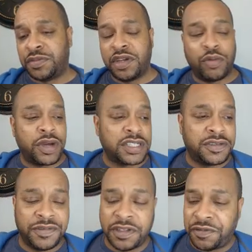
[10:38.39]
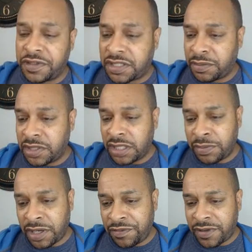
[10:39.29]
And we go watch the video footage. I'm gonna,
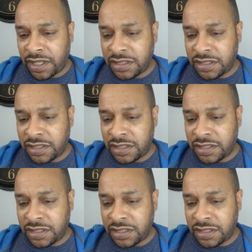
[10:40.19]
matter of fact,